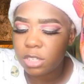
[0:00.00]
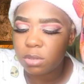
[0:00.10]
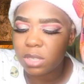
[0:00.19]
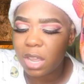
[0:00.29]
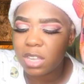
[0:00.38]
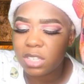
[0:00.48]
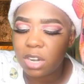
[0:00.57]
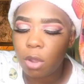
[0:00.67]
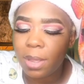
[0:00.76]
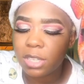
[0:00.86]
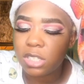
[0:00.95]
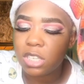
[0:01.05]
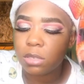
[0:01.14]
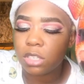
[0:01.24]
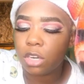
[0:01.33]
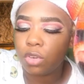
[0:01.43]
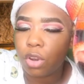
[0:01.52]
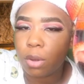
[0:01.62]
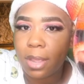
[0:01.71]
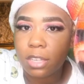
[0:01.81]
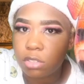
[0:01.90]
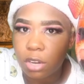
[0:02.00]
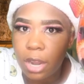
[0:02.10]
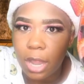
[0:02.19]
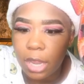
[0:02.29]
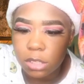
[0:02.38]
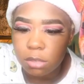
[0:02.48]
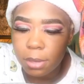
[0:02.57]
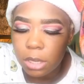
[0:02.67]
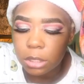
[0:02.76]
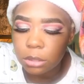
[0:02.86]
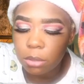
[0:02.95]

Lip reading: She was like, because it don't make sense, because her daughter made straight A's and B's.